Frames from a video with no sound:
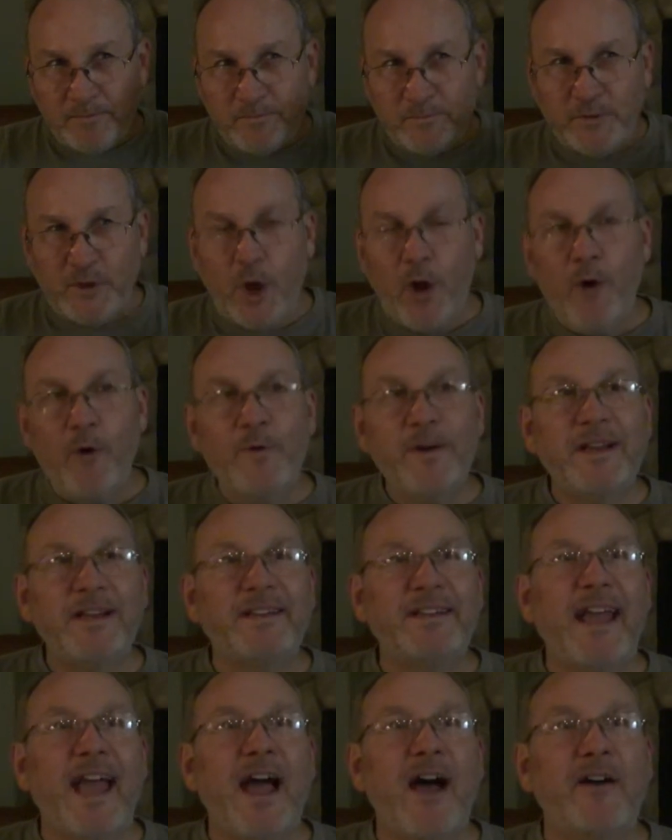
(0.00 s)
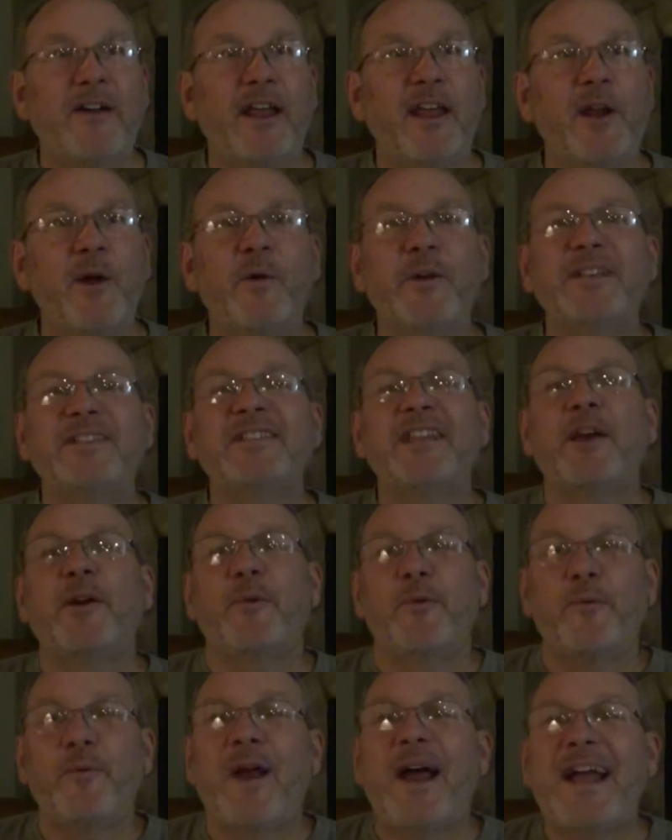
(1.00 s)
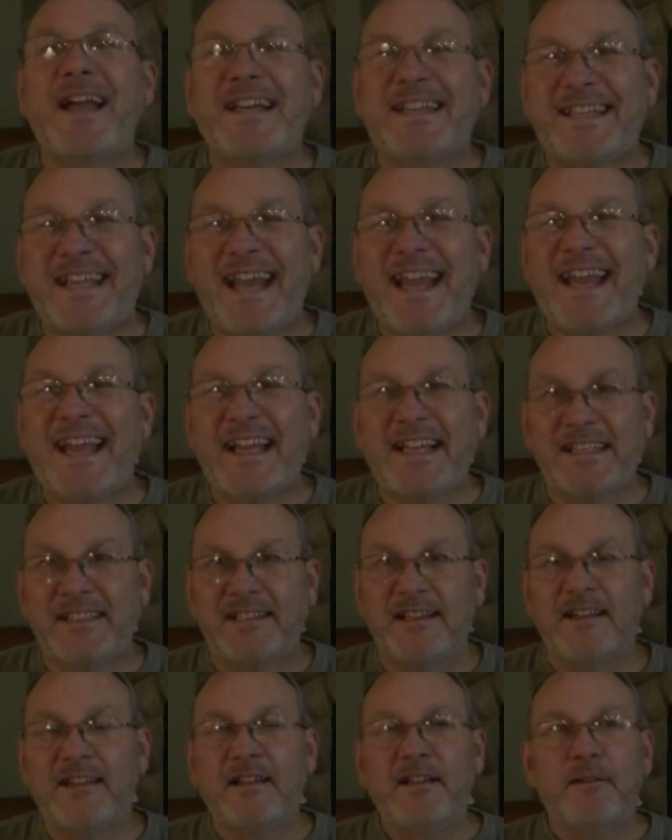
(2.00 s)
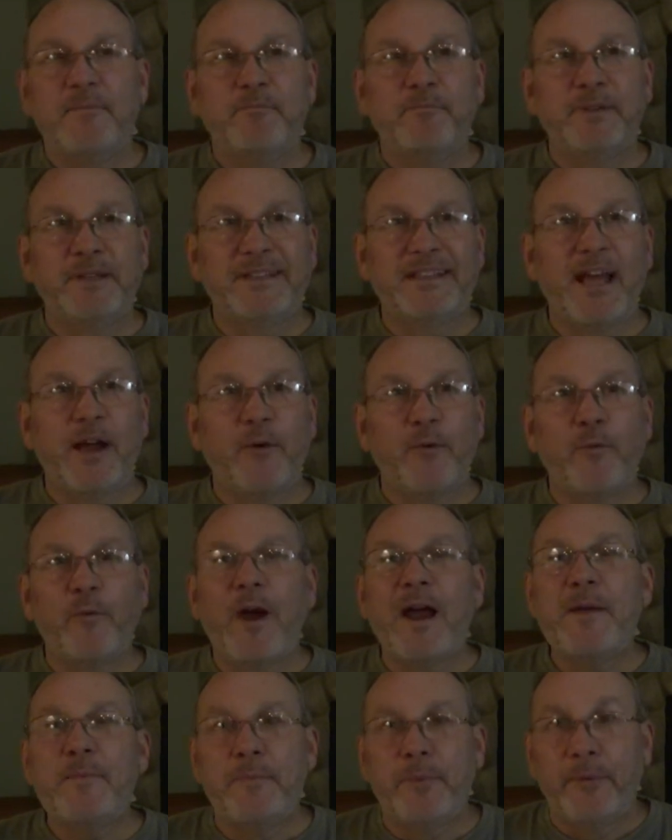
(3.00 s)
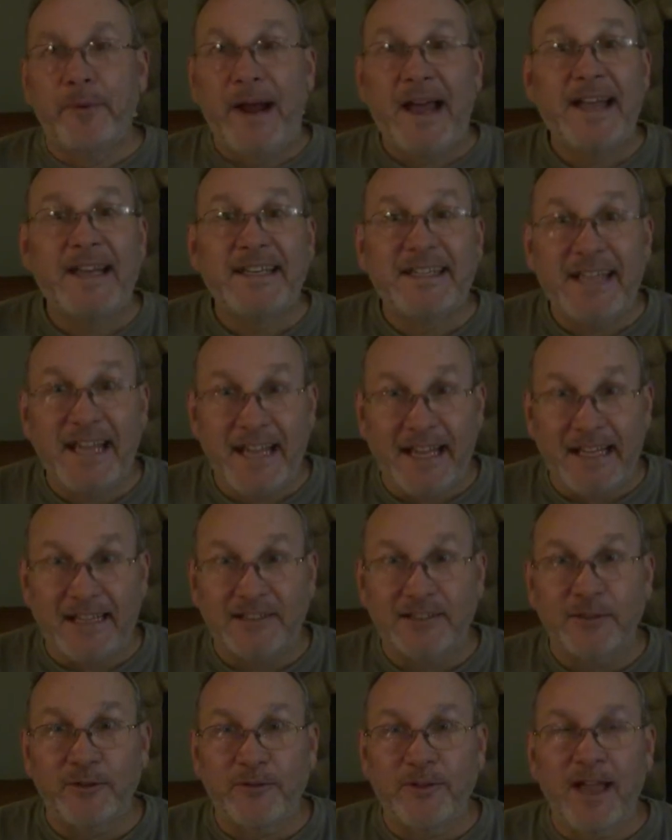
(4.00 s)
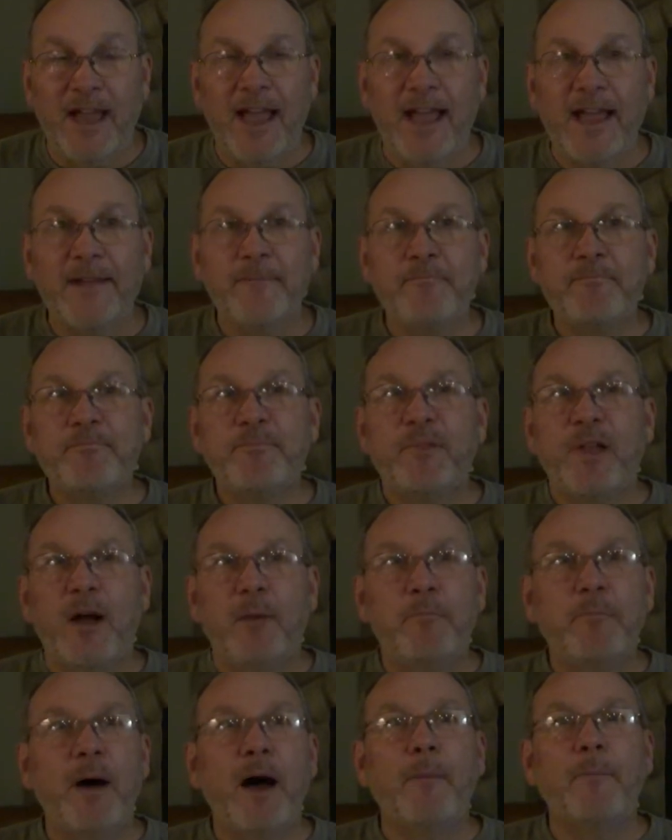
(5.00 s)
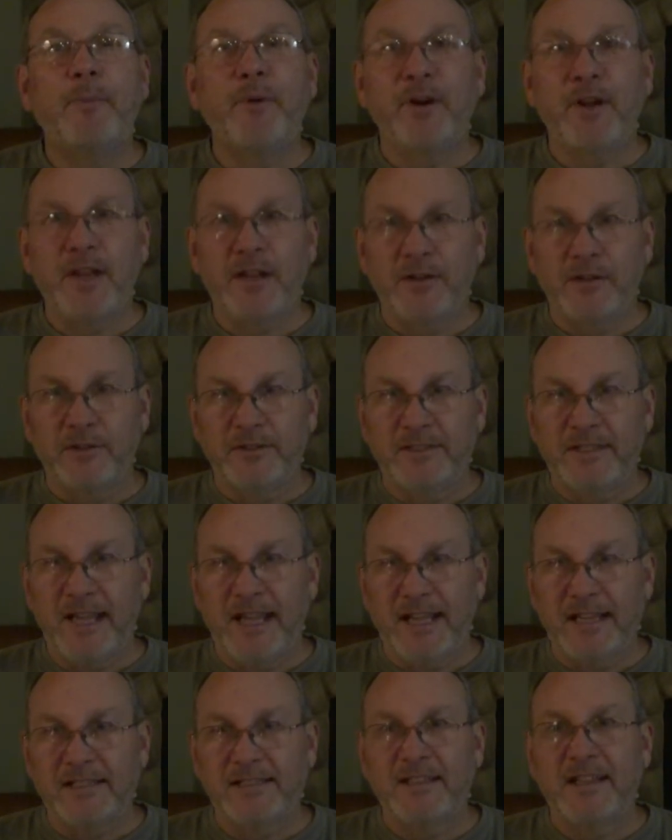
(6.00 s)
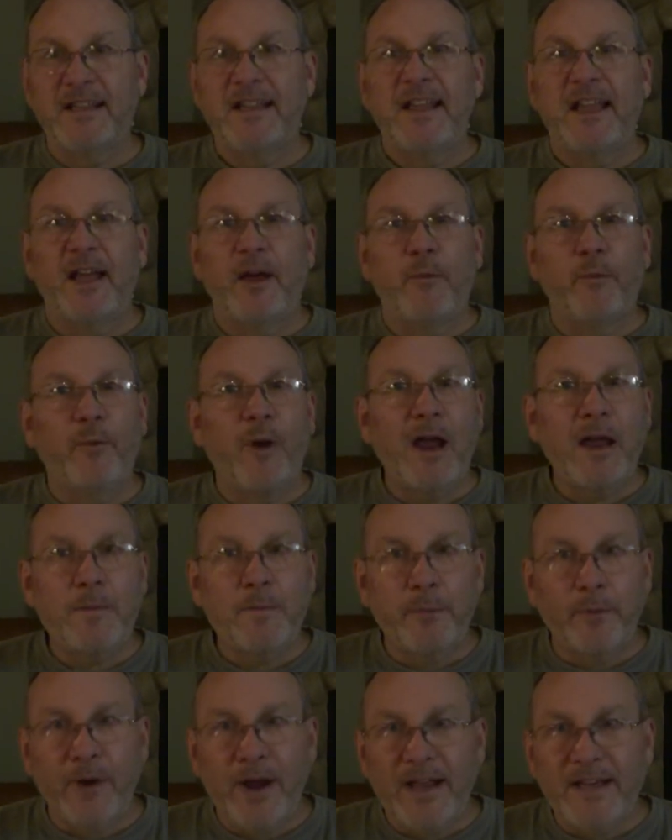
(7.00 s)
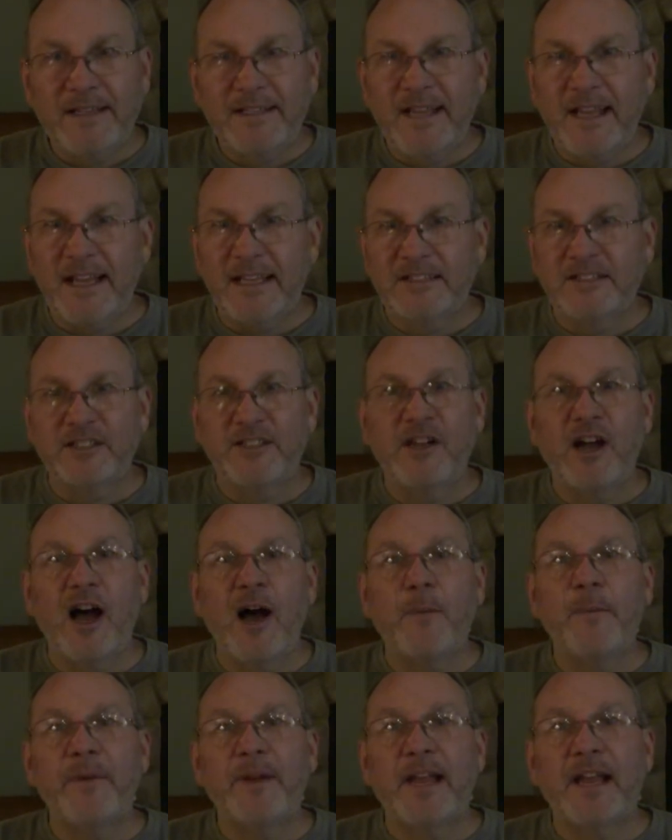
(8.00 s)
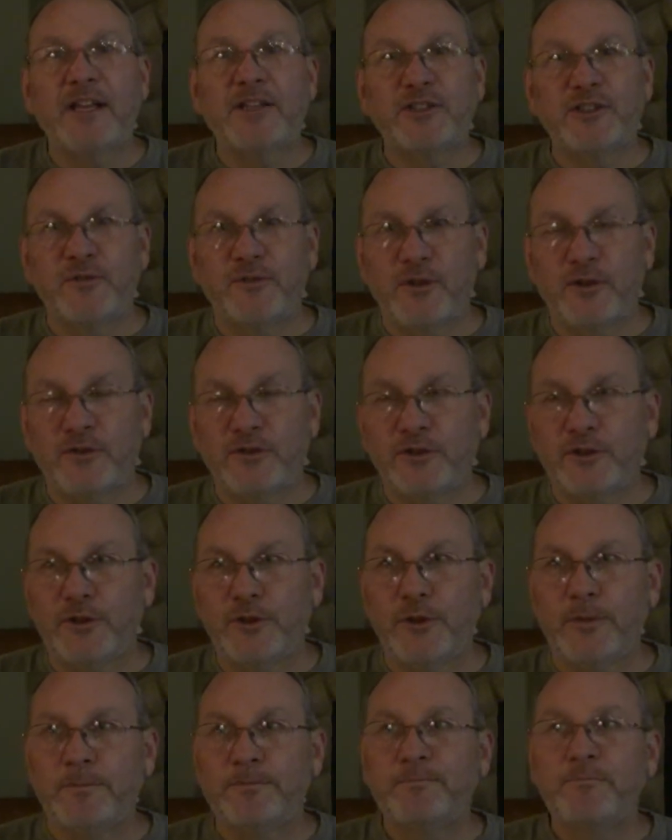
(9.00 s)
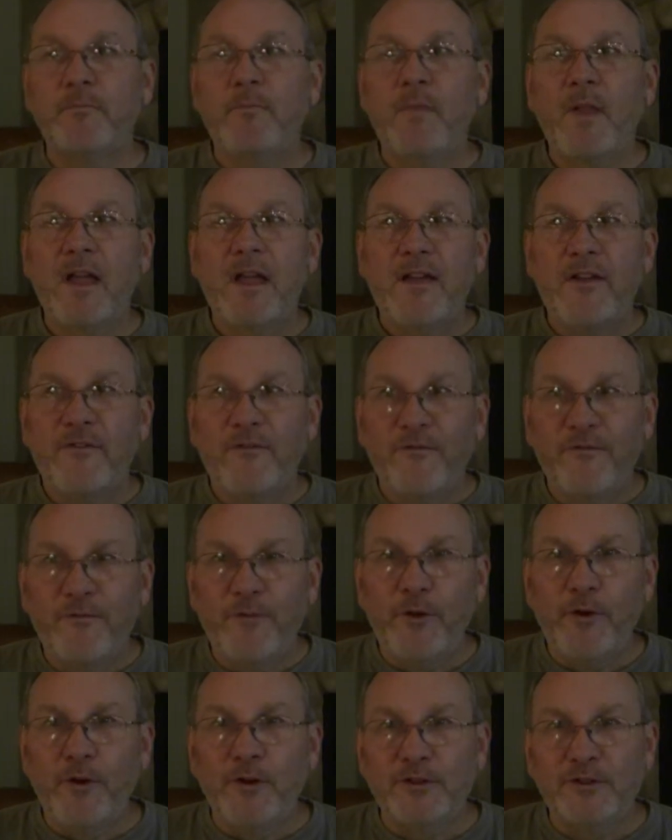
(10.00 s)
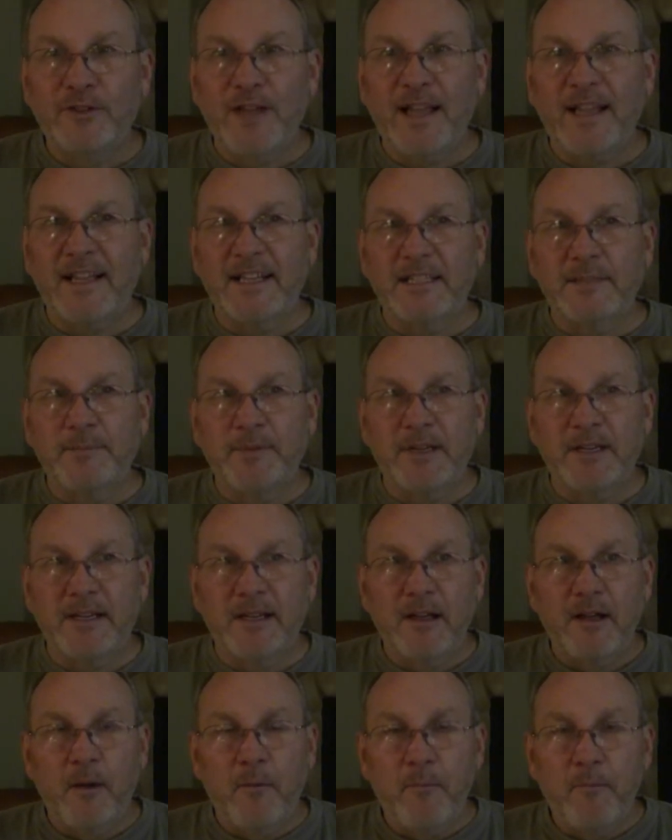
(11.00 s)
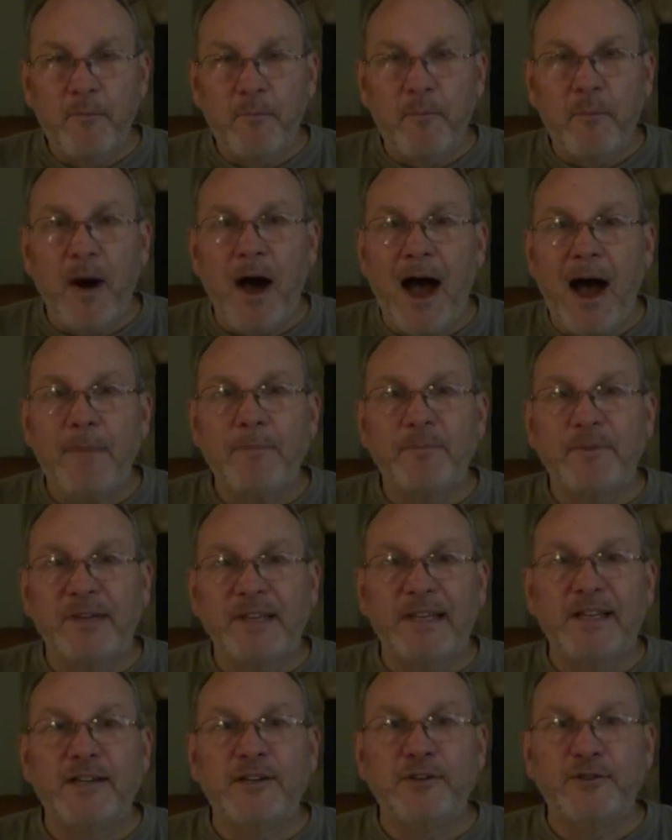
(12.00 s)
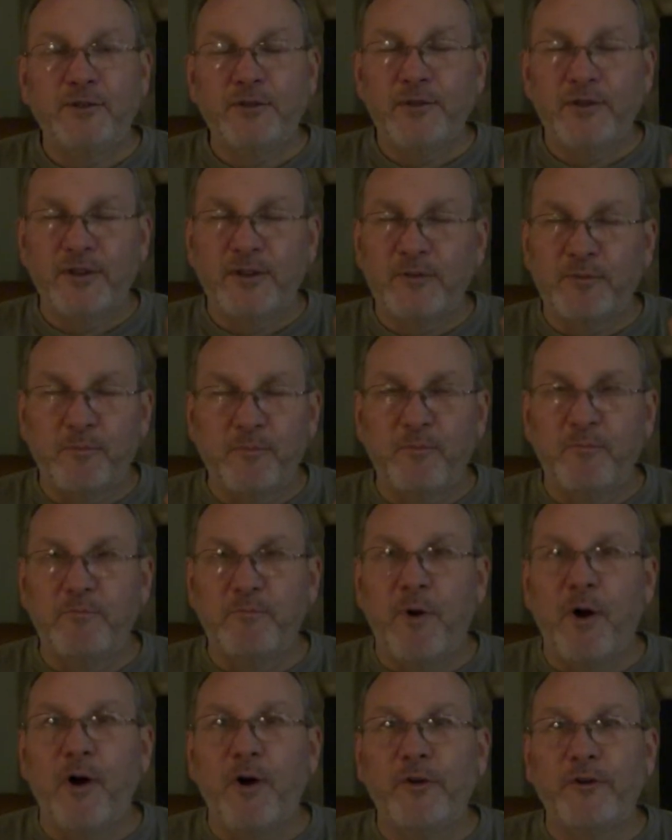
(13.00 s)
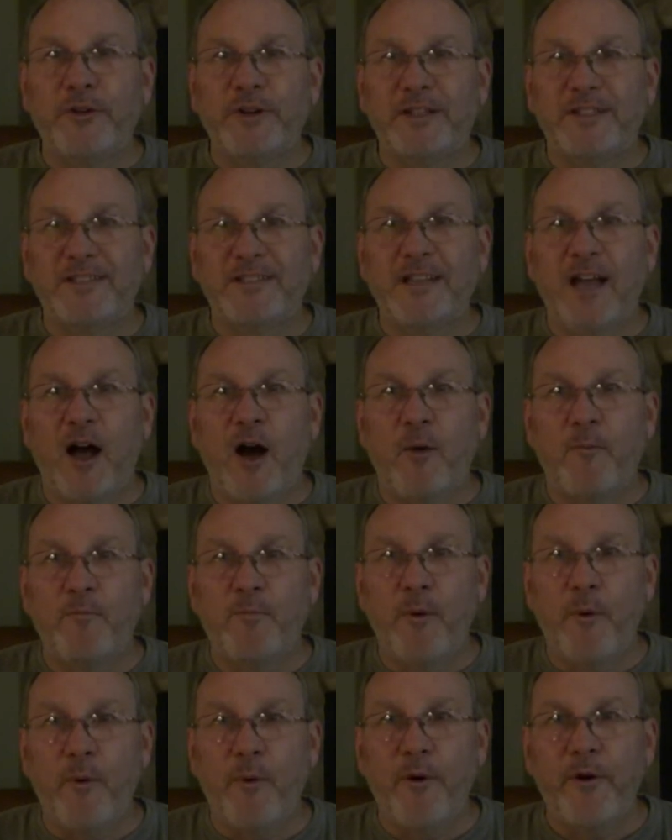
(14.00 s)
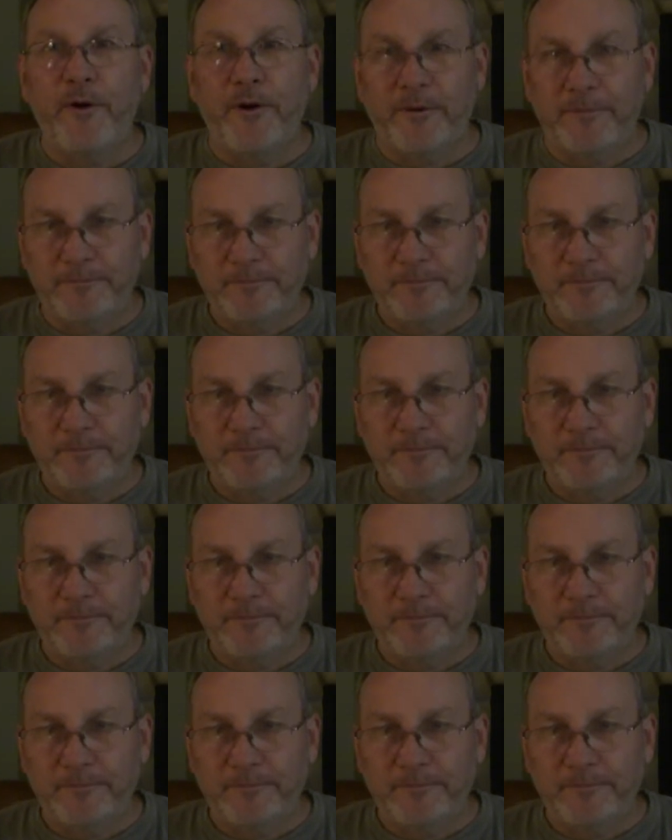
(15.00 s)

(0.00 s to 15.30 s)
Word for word: toning down, I don't want to say a rye taste, but that rye bread taste, okay? Pumpernickel taste, rye bread taste, the combination of those two feels like it's been popped into this Baltic style porter.